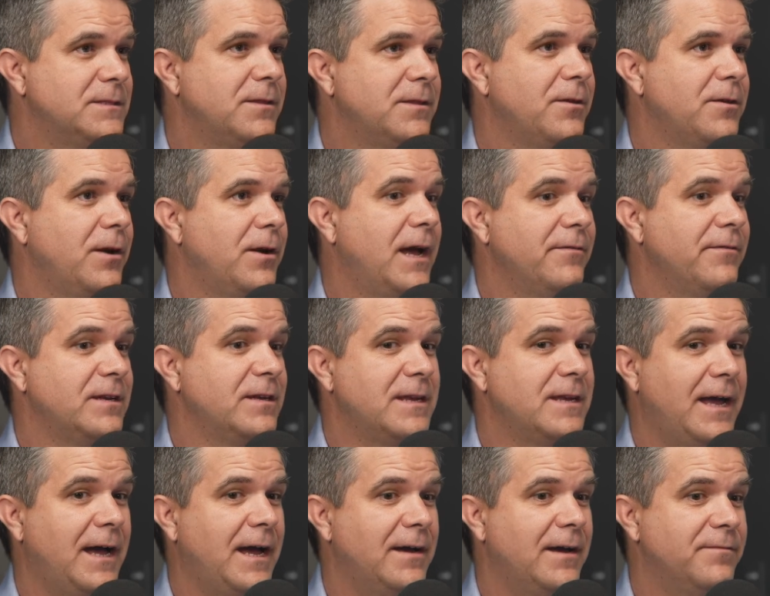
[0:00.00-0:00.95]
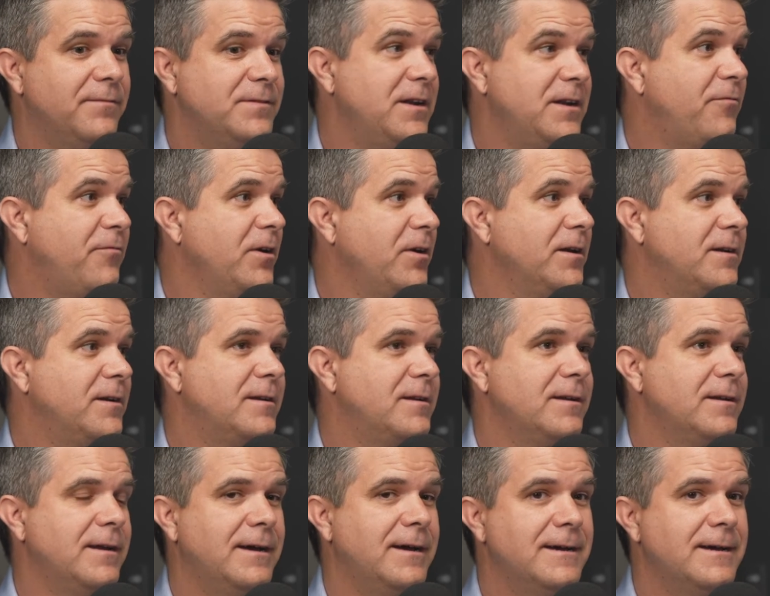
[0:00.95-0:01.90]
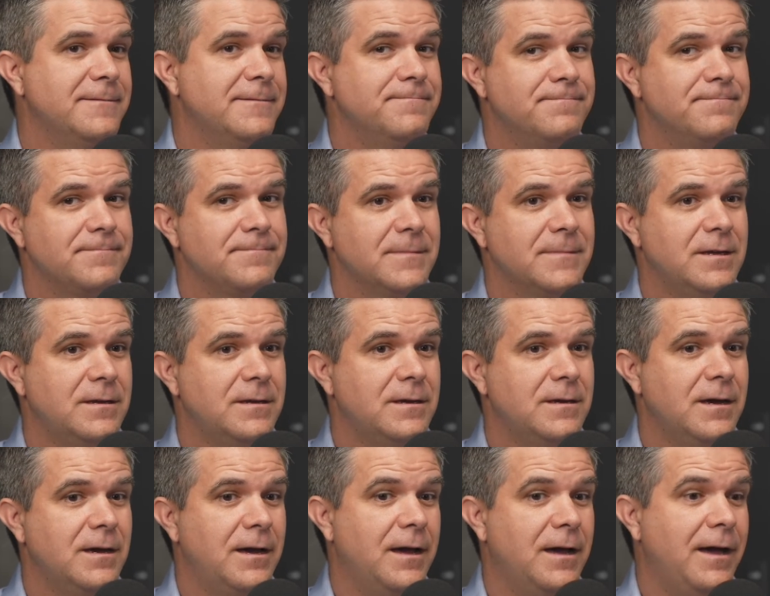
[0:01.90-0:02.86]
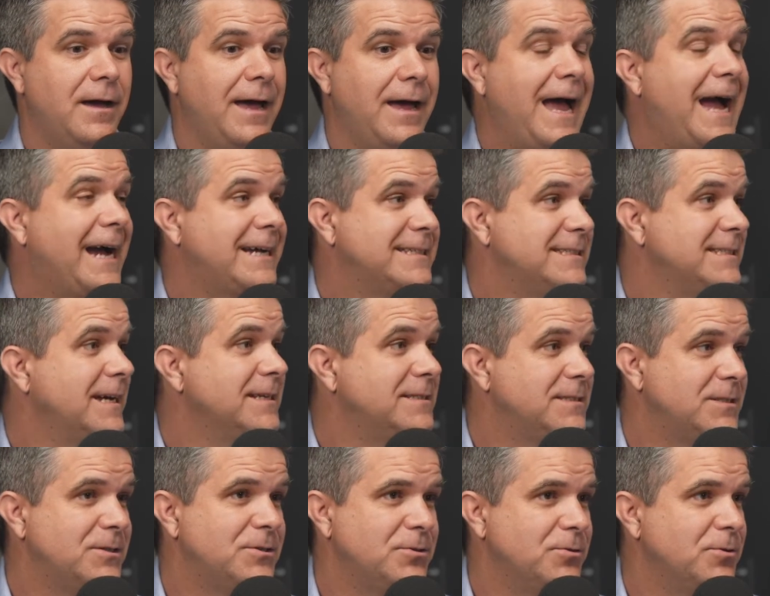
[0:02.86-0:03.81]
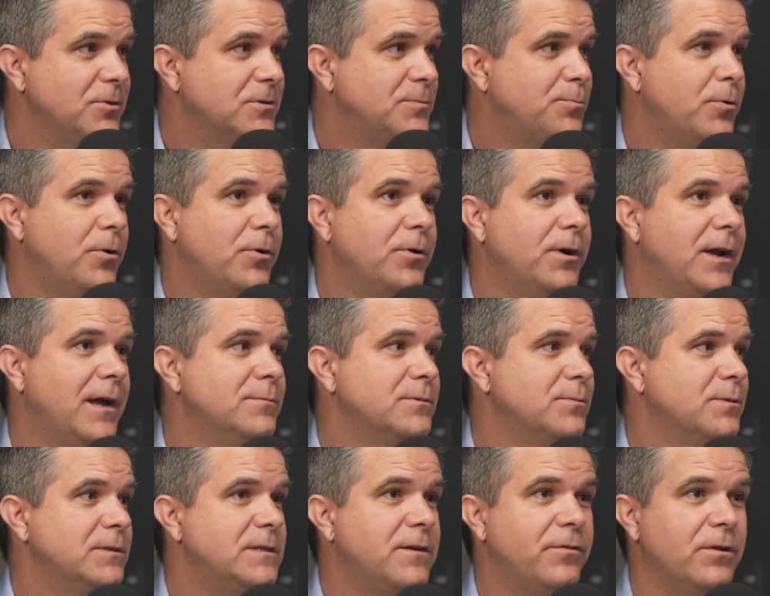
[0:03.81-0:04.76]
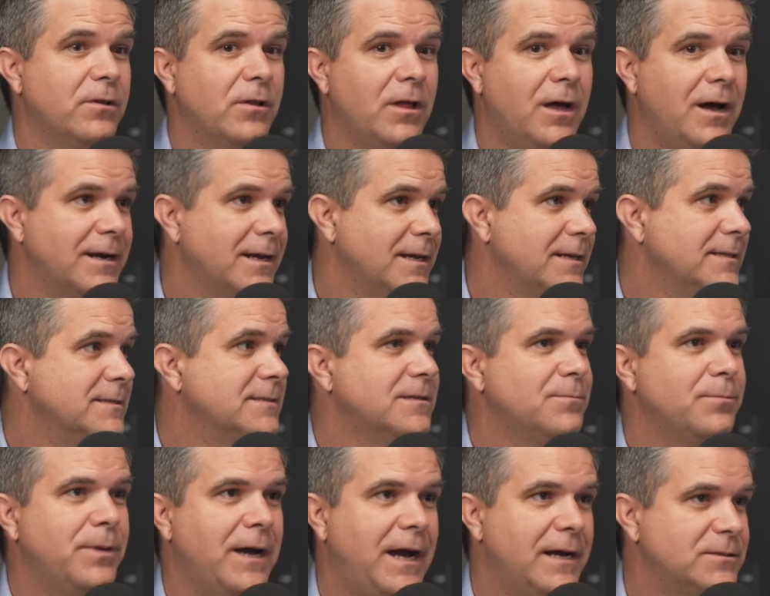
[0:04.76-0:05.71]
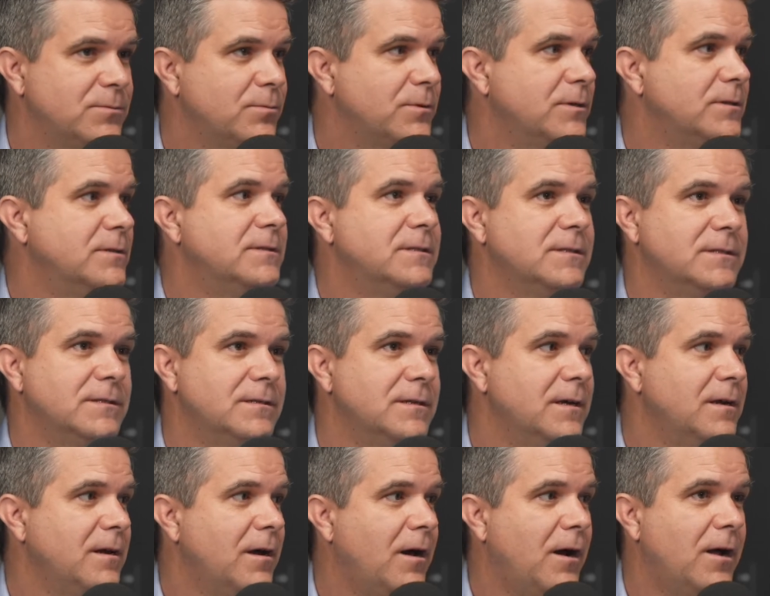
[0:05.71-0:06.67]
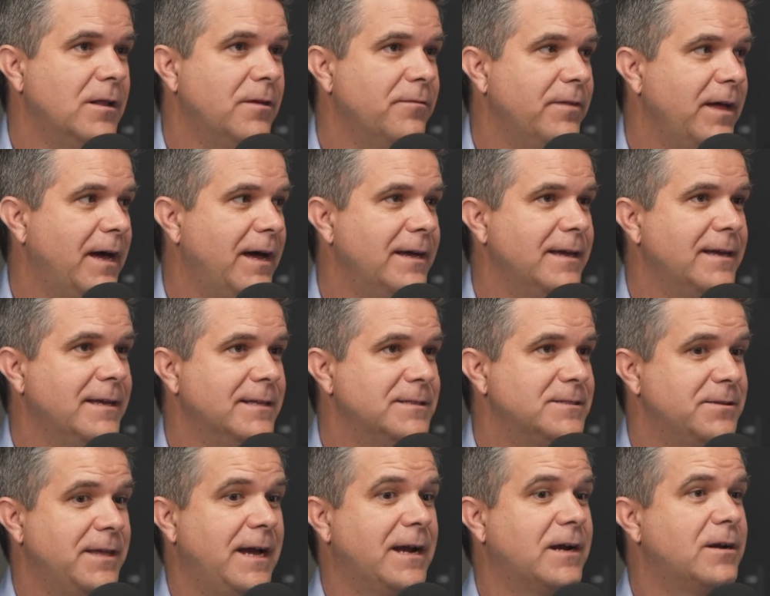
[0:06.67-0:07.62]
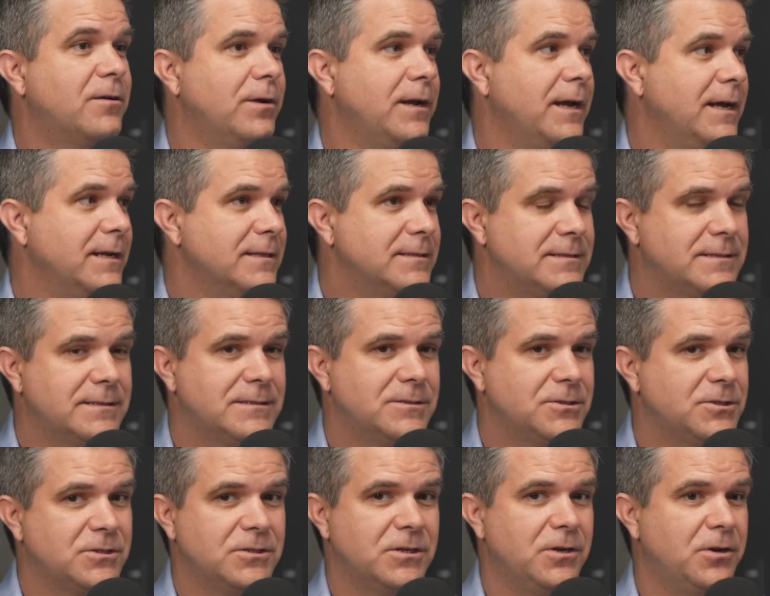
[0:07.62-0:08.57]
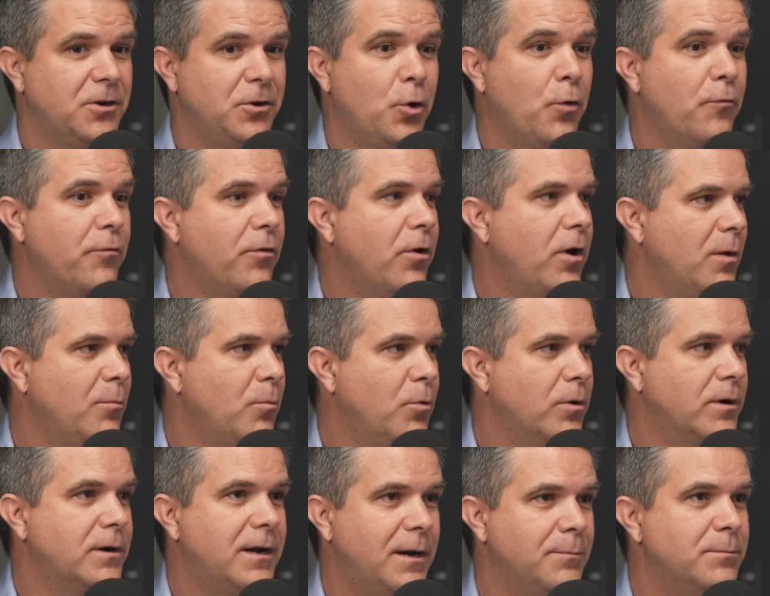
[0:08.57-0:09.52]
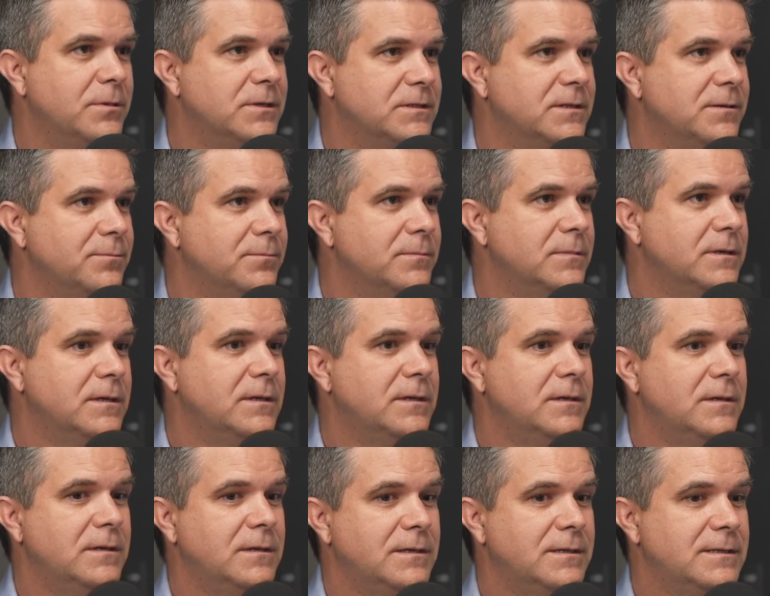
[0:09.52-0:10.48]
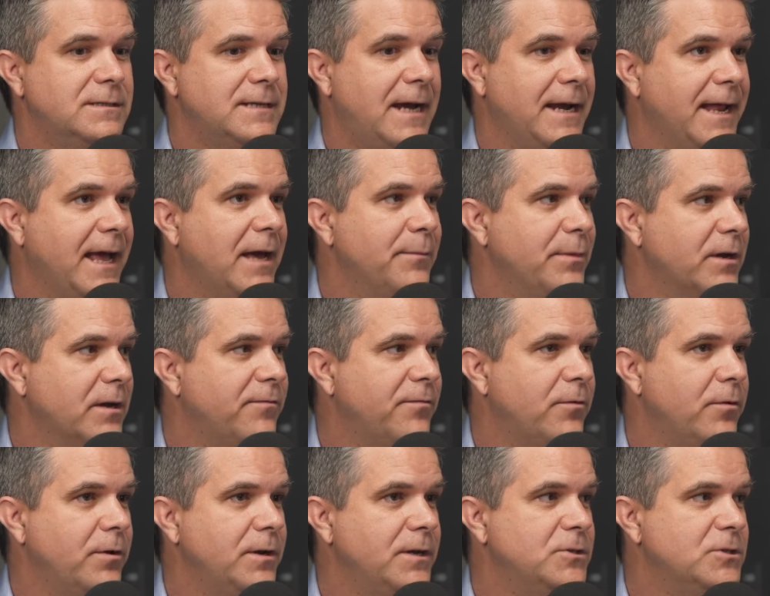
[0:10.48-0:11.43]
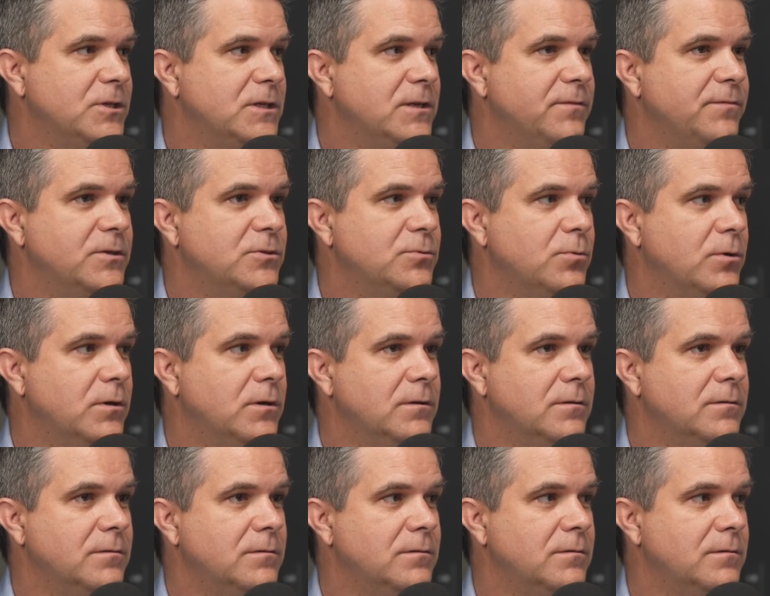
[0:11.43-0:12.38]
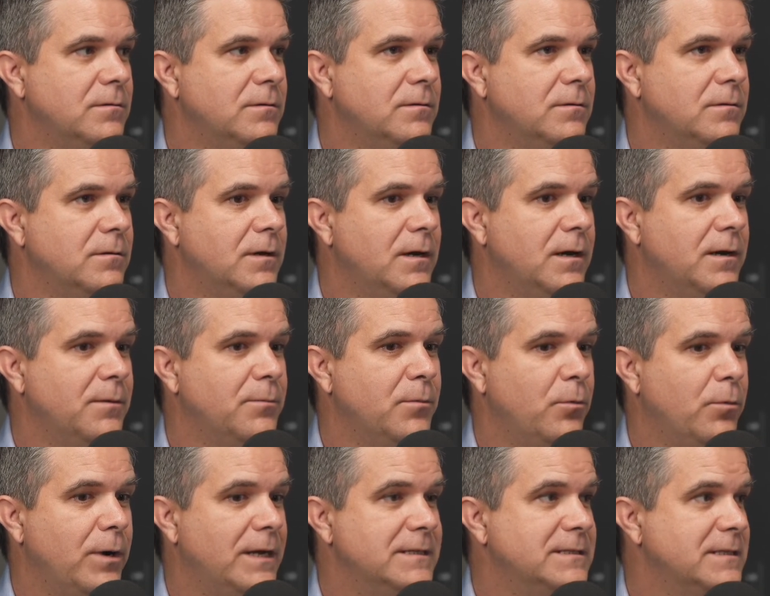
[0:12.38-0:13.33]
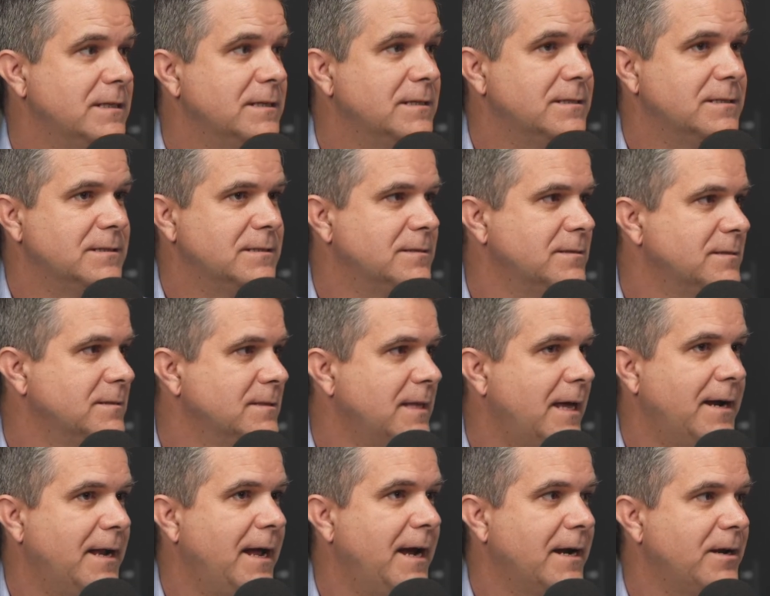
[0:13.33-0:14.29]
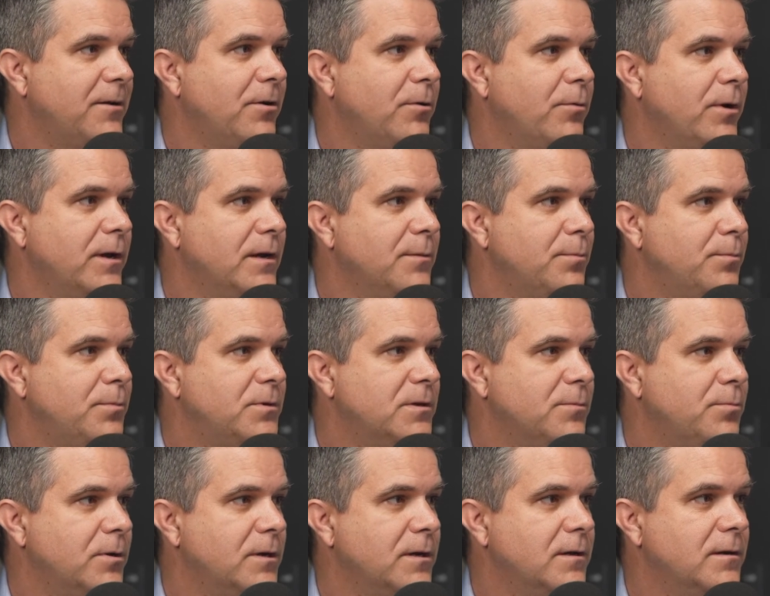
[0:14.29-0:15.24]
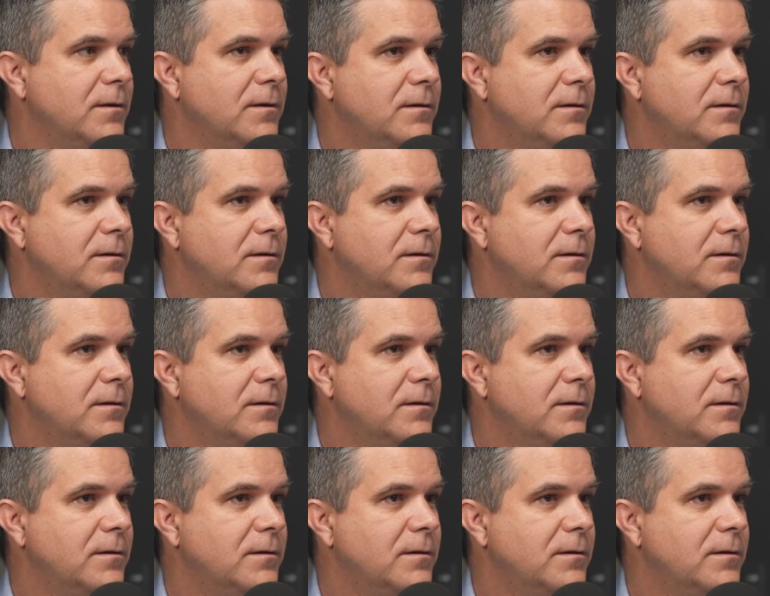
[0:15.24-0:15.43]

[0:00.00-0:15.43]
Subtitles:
Mm-hmm. They're having to have different access to those programs with different logins and passwords and all of that. And so that creates just an overall more cumbersome dynamic for each individual resident. Is that an accurate way to put it?